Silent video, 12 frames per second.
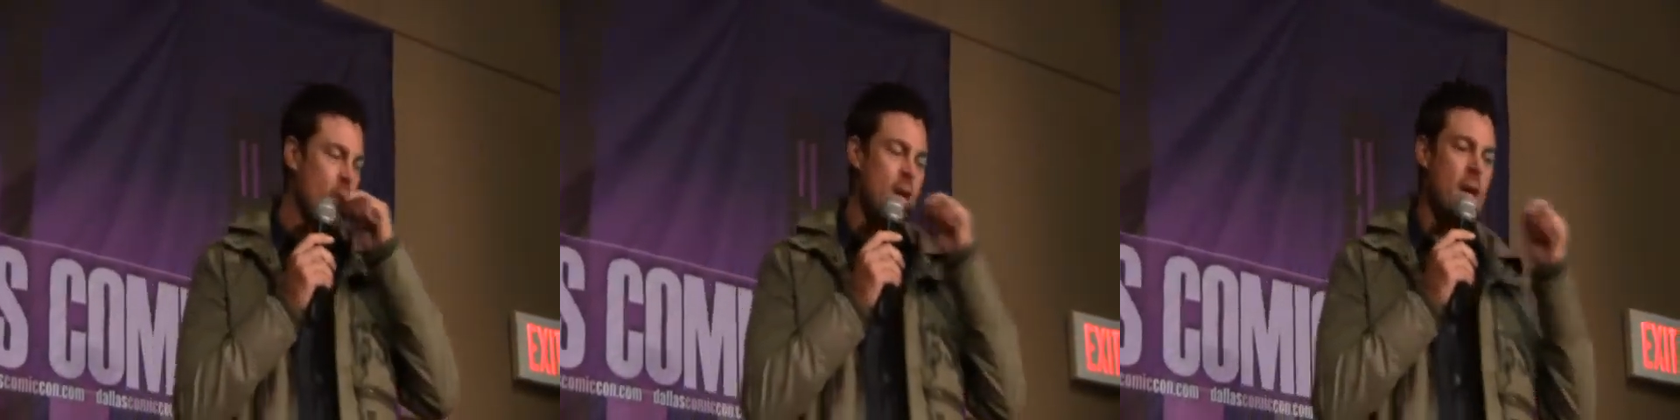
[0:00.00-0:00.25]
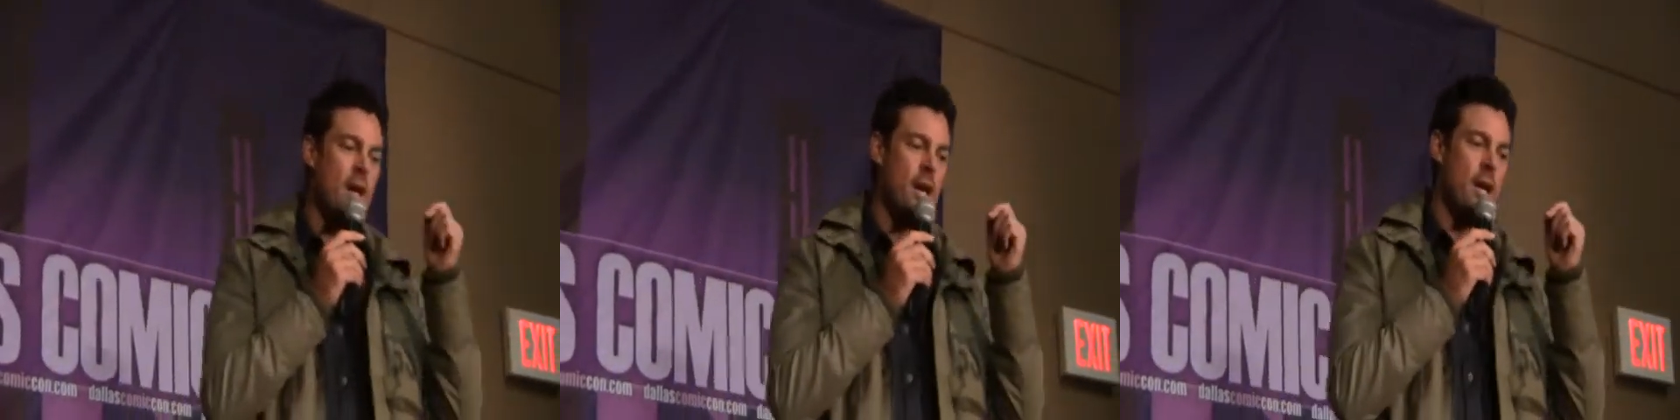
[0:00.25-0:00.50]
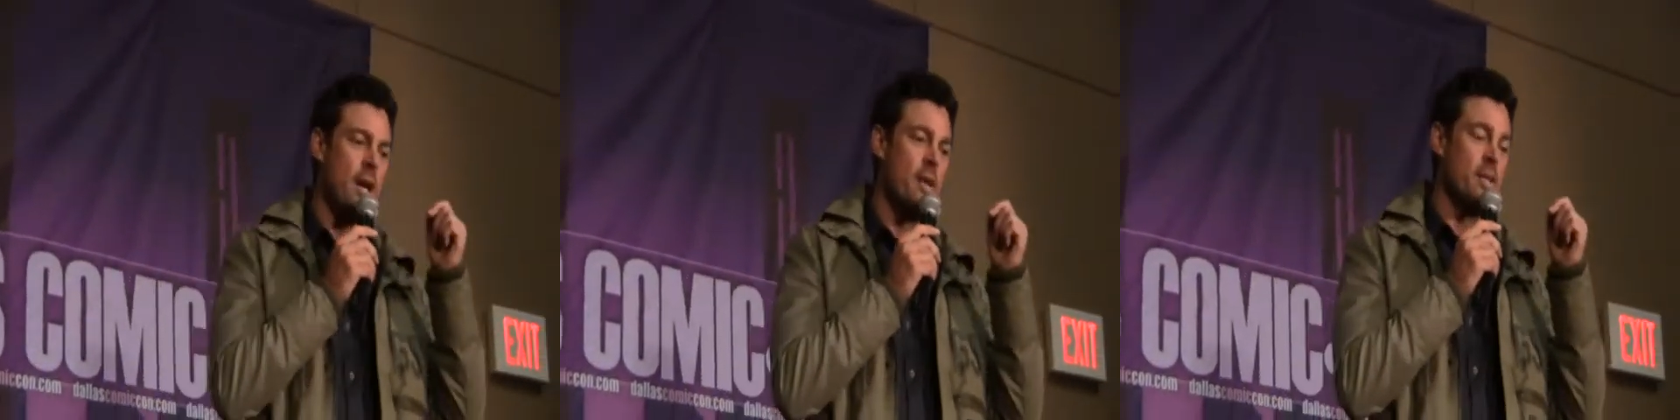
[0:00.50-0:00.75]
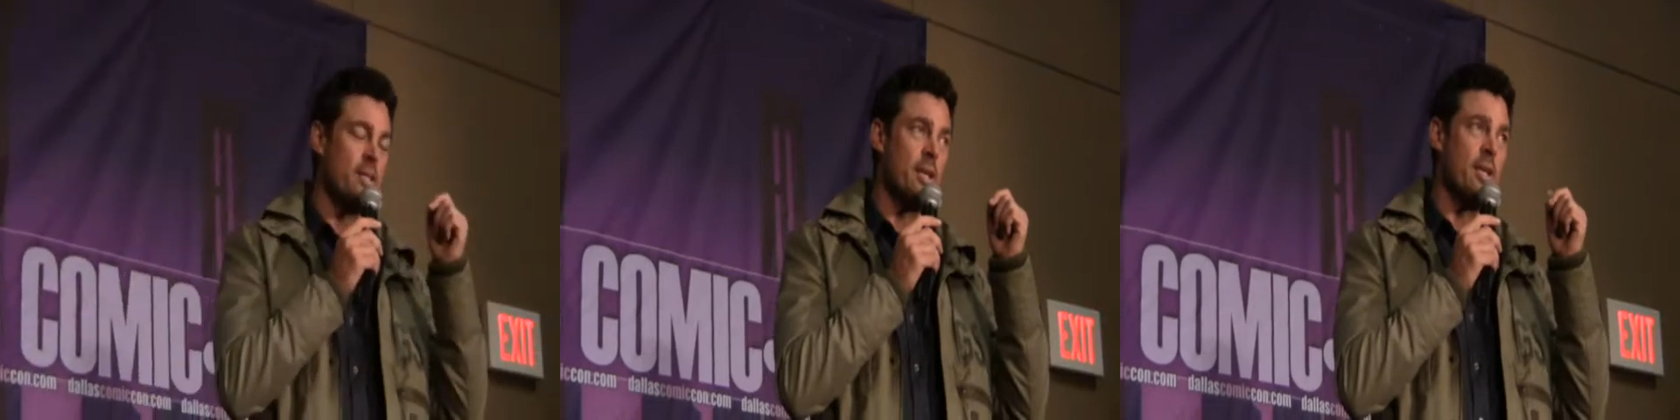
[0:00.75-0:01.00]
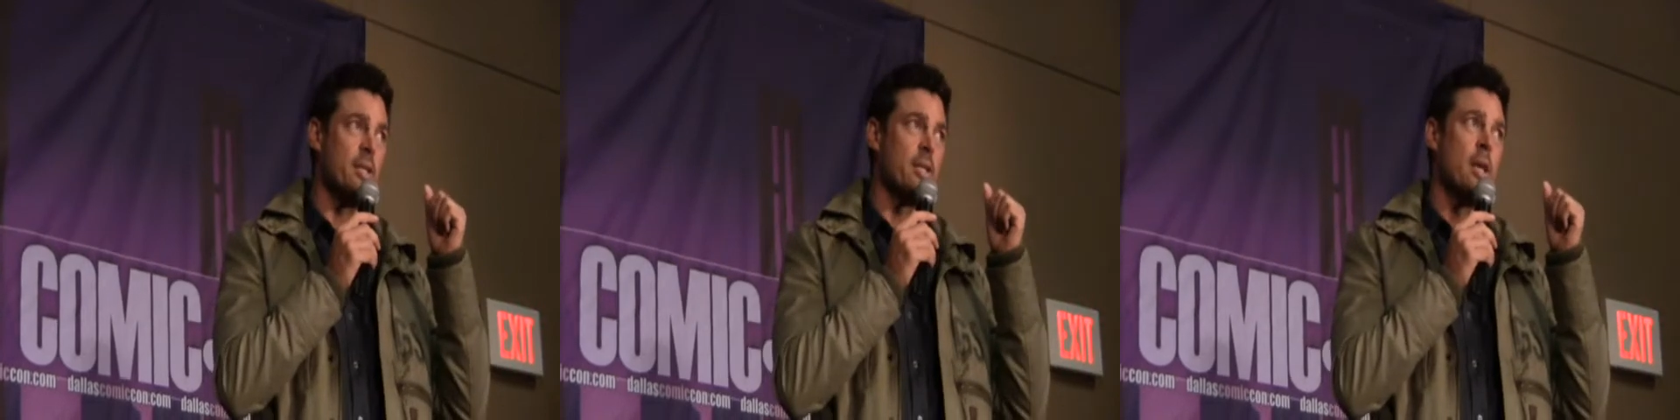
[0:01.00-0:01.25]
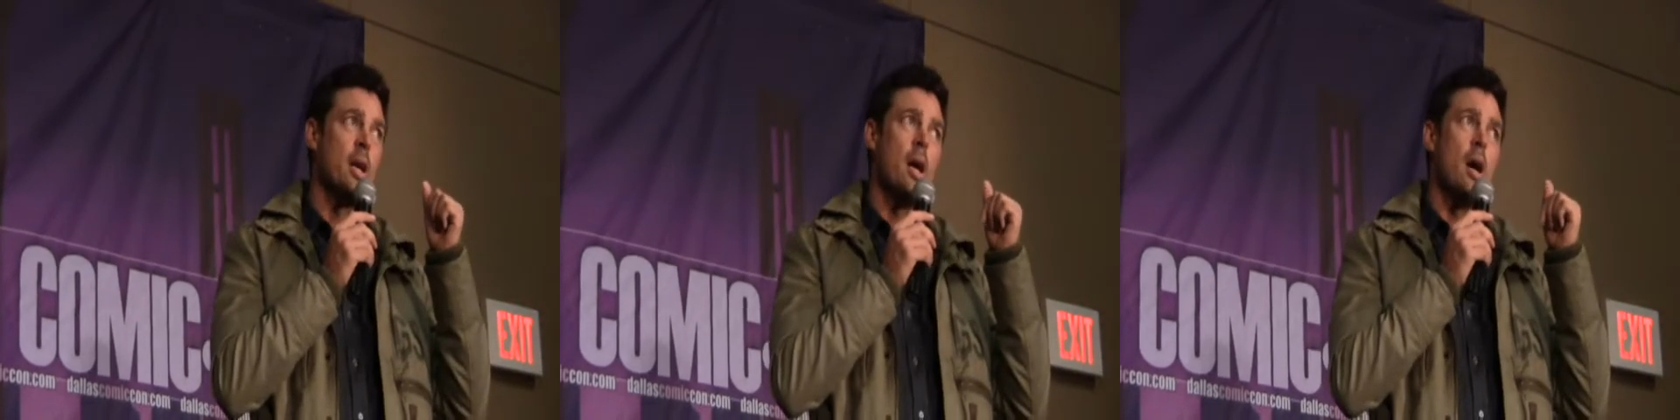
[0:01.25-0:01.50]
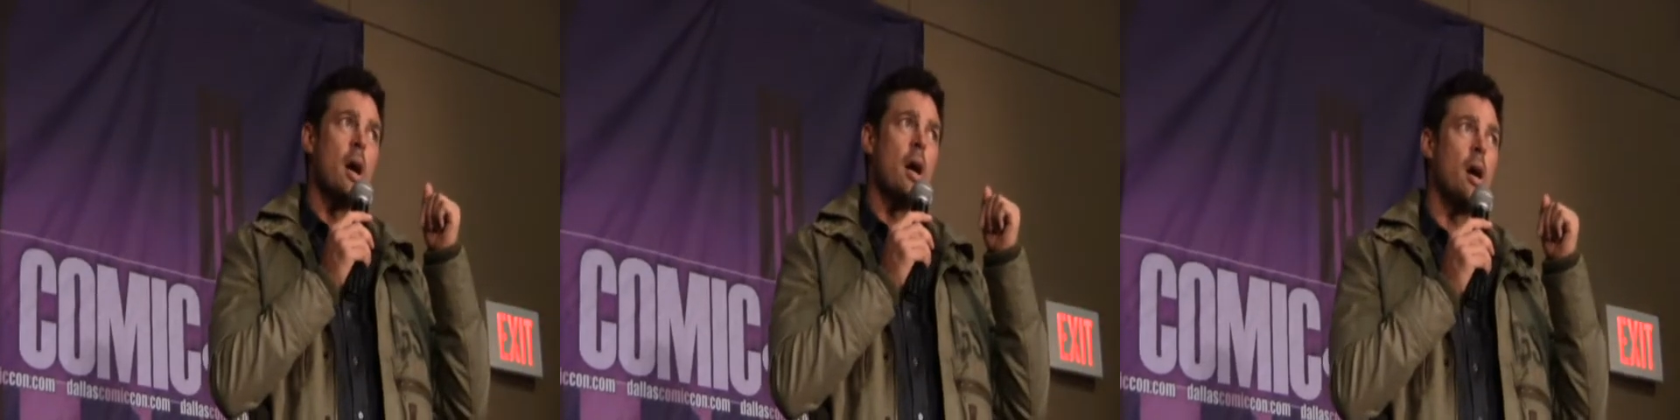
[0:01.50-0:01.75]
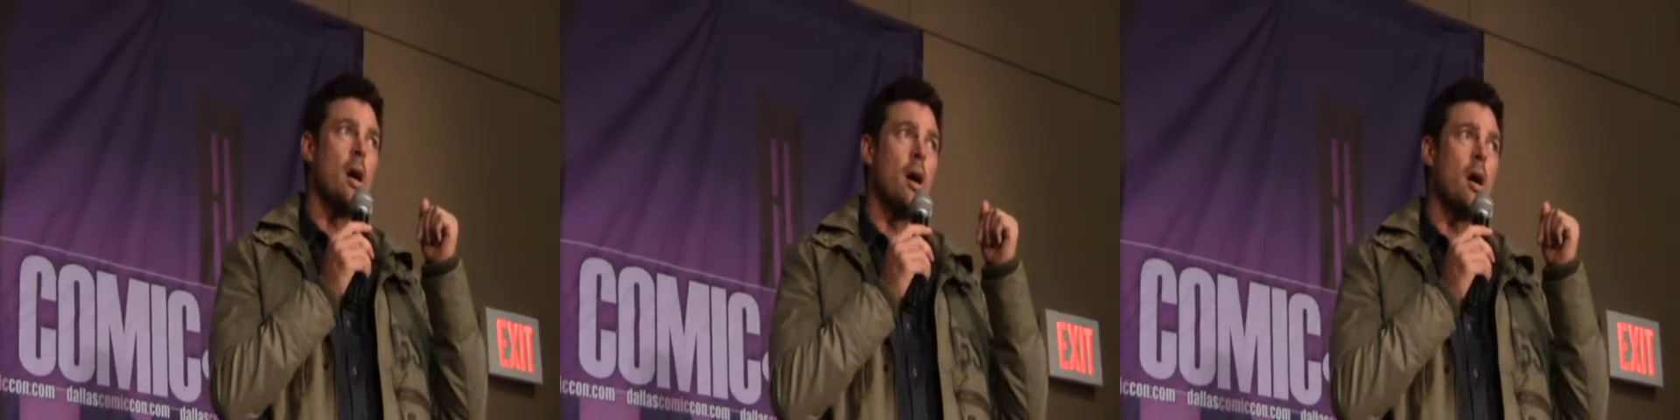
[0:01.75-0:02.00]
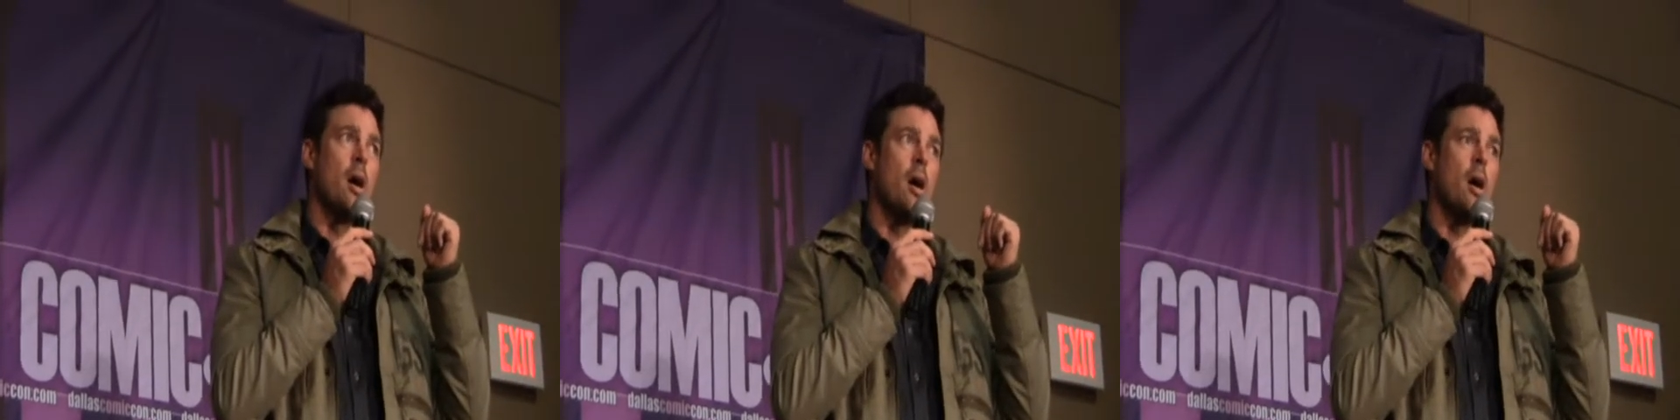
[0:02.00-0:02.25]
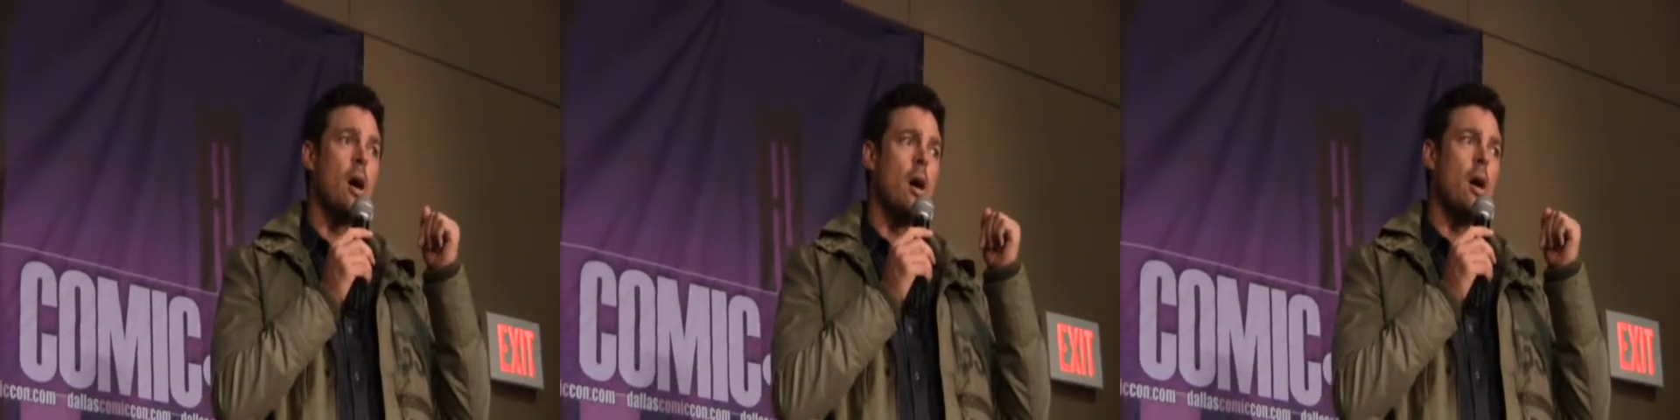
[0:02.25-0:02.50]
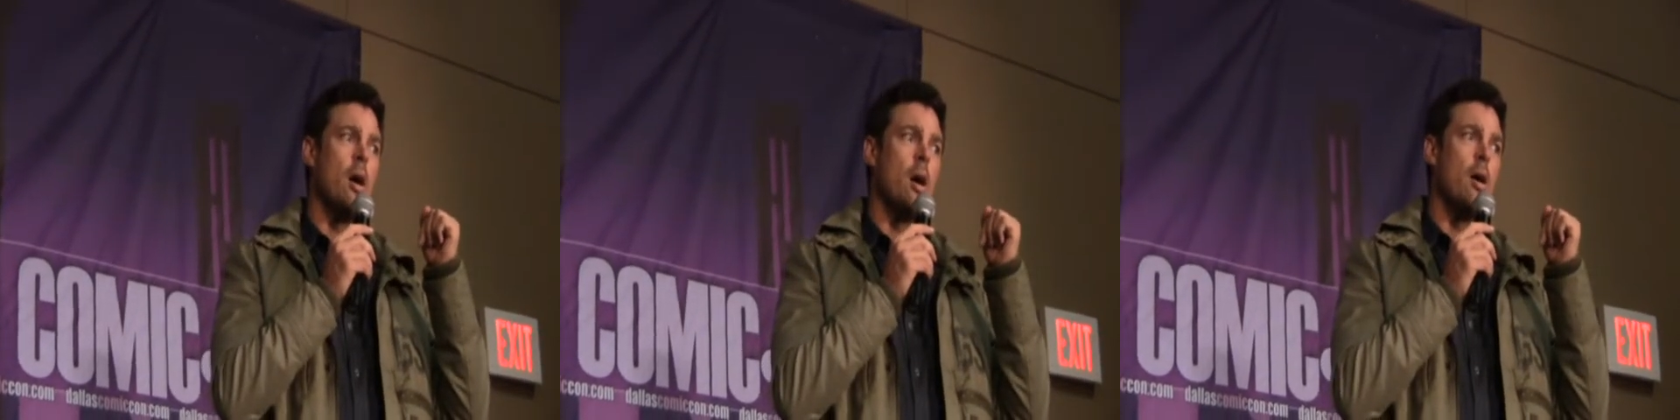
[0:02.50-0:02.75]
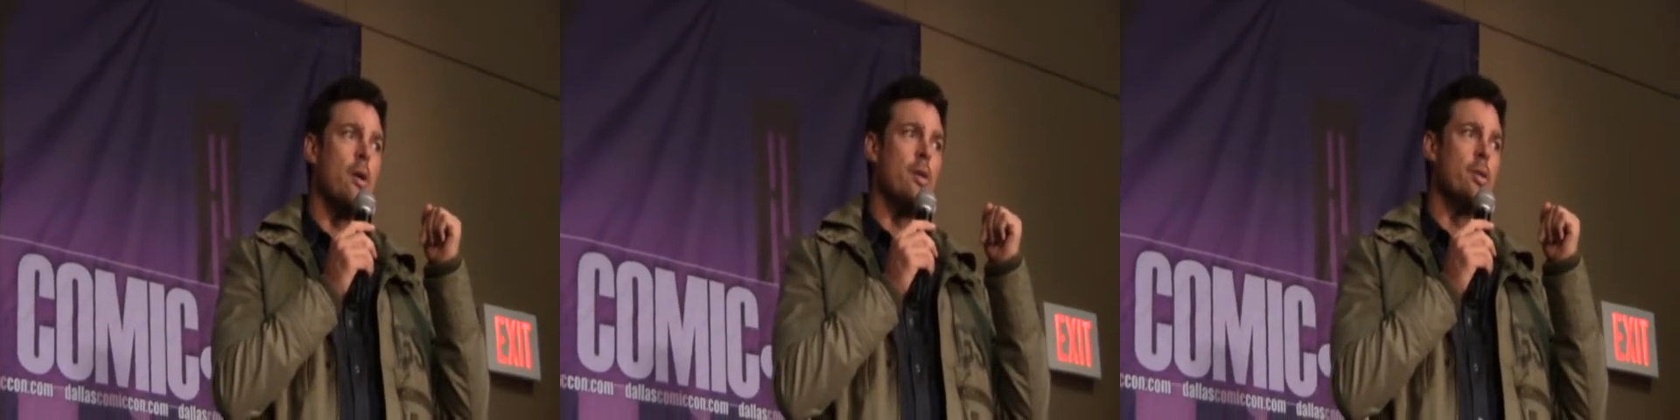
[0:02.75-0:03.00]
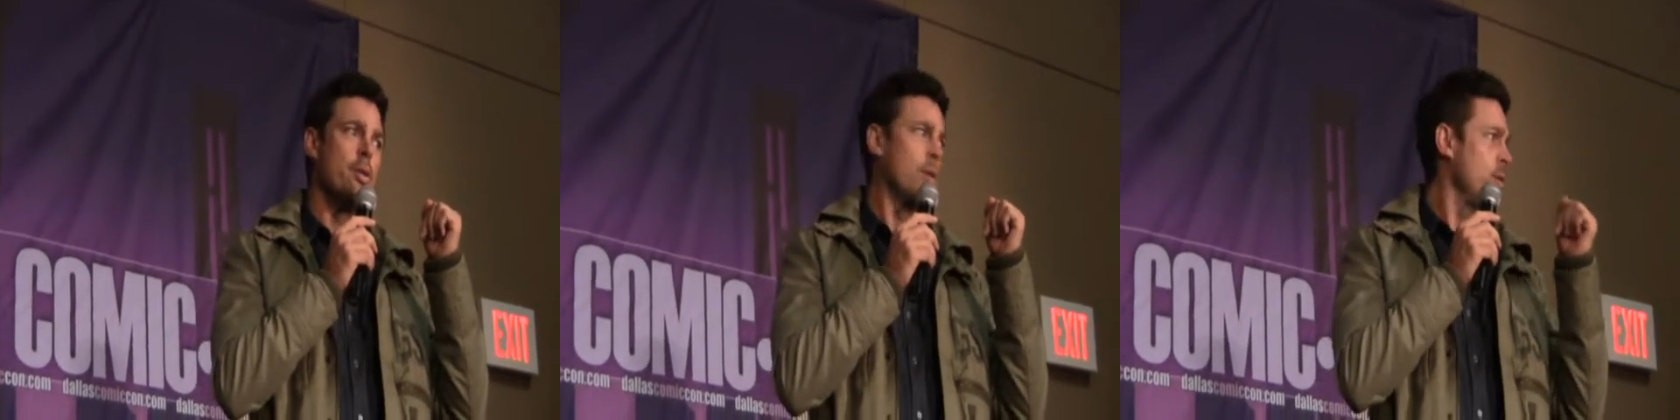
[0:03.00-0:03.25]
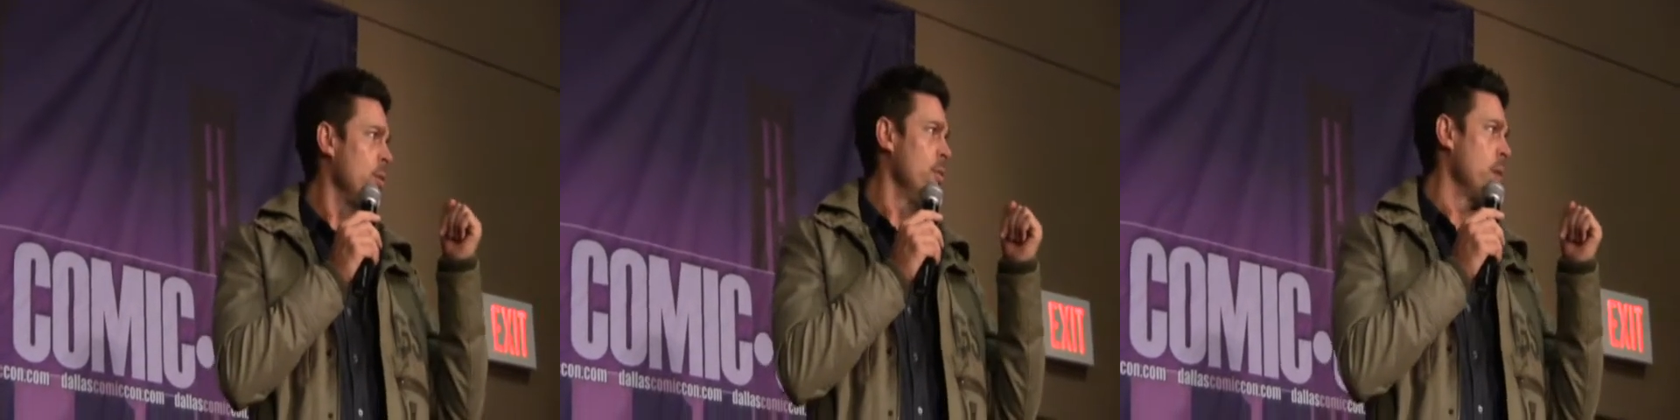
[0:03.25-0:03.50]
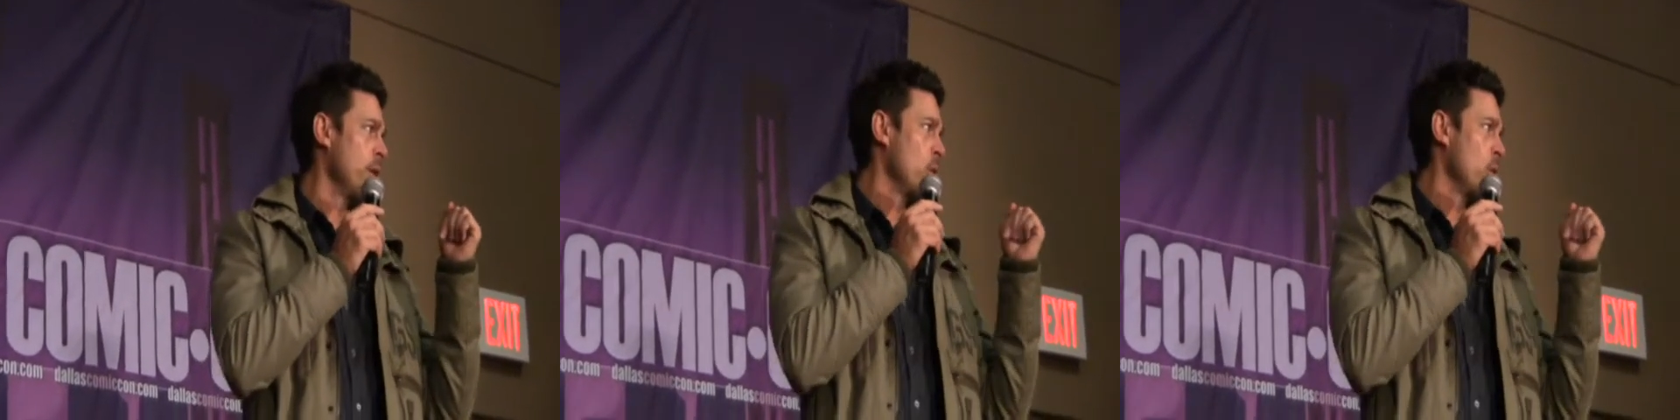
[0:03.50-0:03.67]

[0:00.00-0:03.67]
and he says, are you